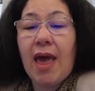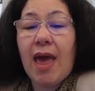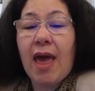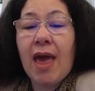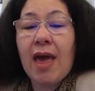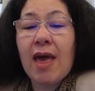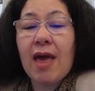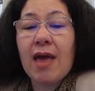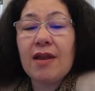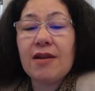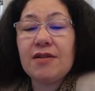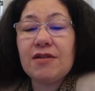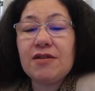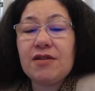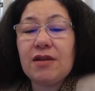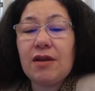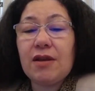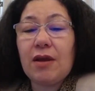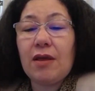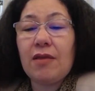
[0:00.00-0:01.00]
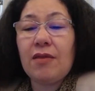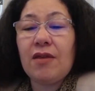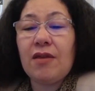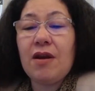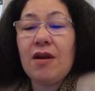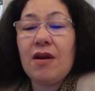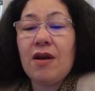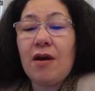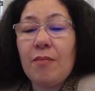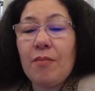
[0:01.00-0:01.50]
And the
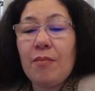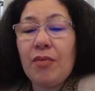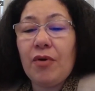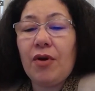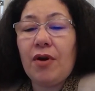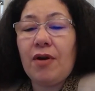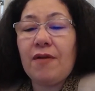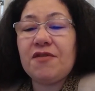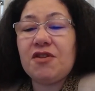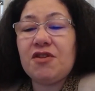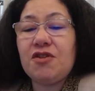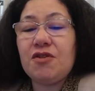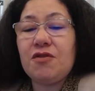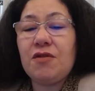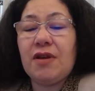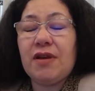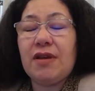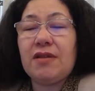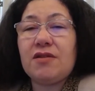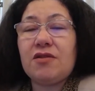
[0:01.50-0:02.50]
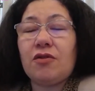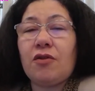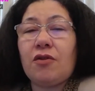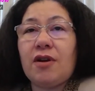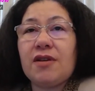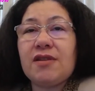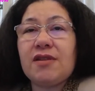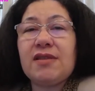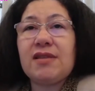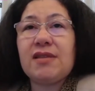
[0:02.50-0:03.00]
number of students
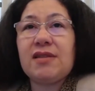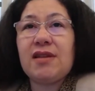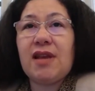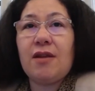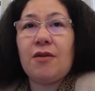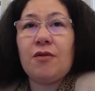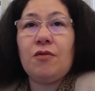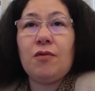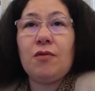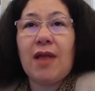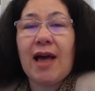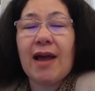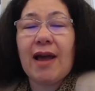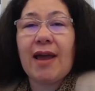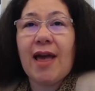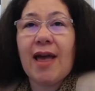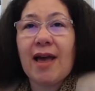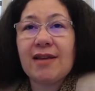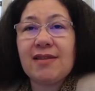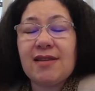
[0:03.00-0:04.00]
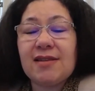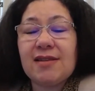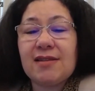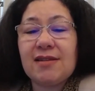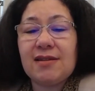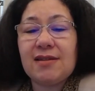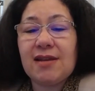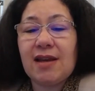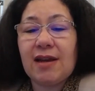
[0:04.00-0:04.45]
across the state who lack access to